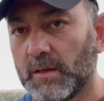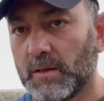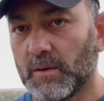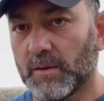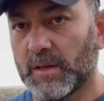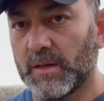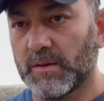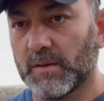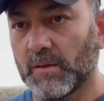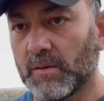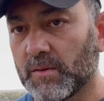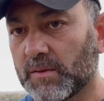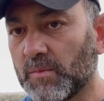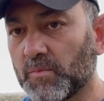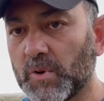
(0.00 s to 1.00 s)
Okay, so
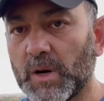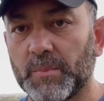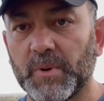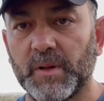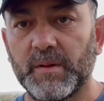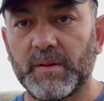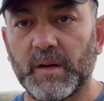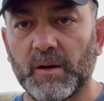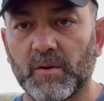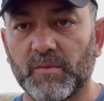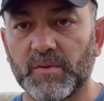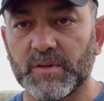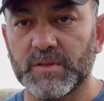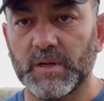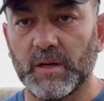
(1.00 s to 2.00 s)
there's some properties that are
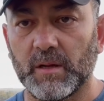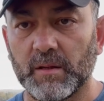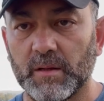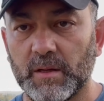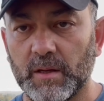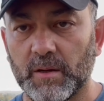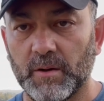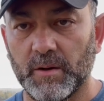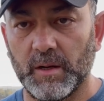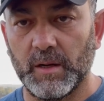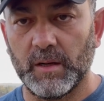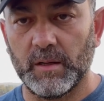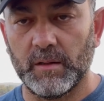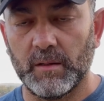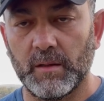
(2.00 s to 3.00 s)
for sale here
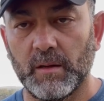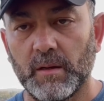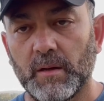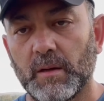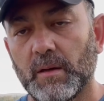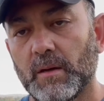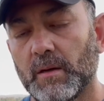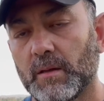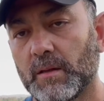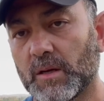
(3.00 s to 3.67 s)
in the